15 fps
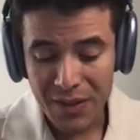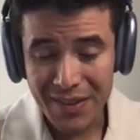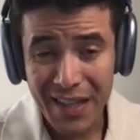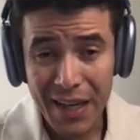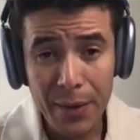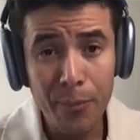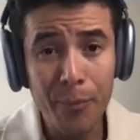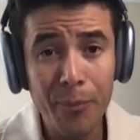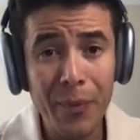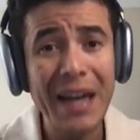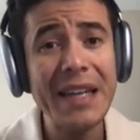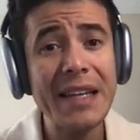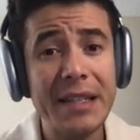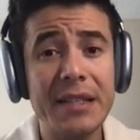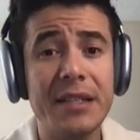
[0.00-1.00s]
That
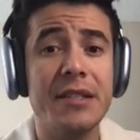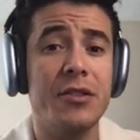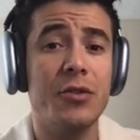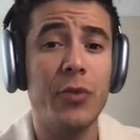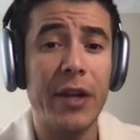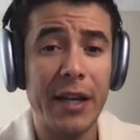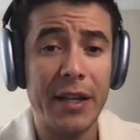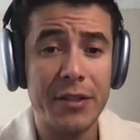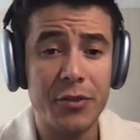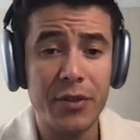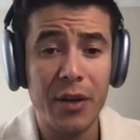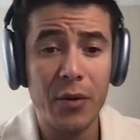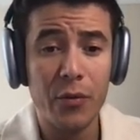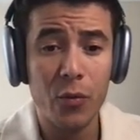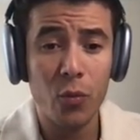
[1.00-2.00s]
might get us the right answer
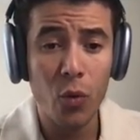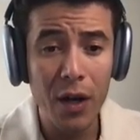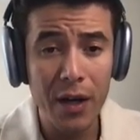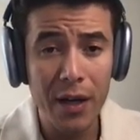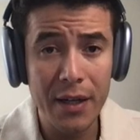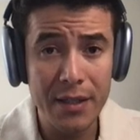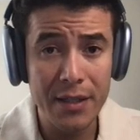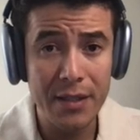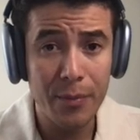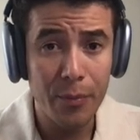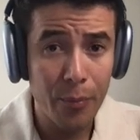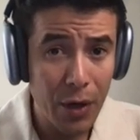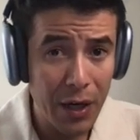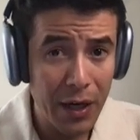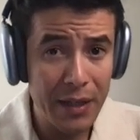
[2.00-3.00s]
that we want,
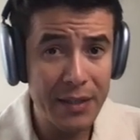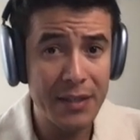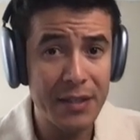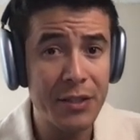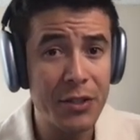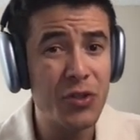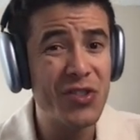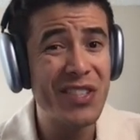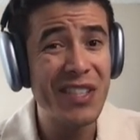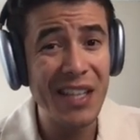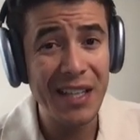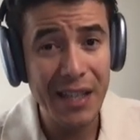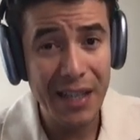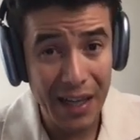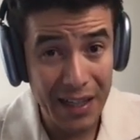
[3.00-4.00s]
but do you see
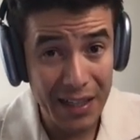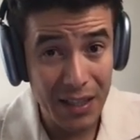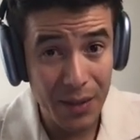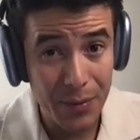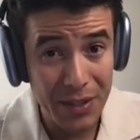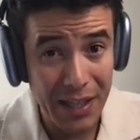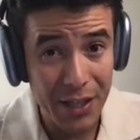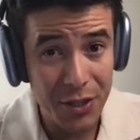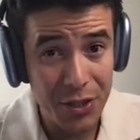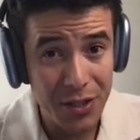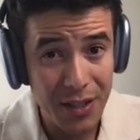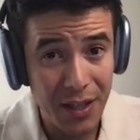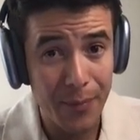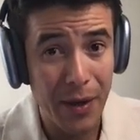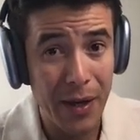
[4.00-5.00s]
any kind of
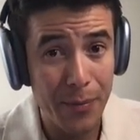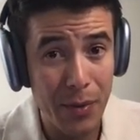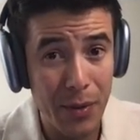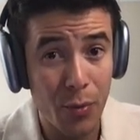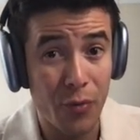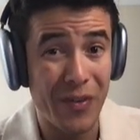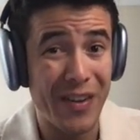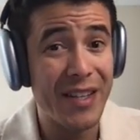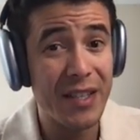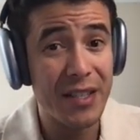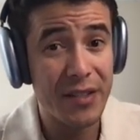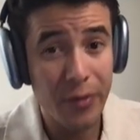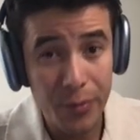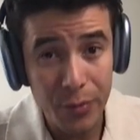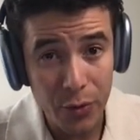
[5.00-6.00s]
limitation that might be preventing
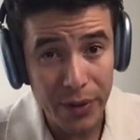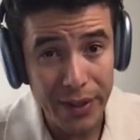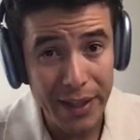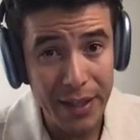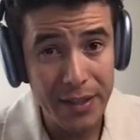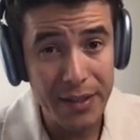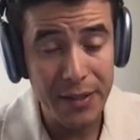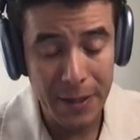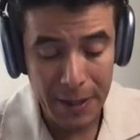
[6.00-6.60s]
us from doing that?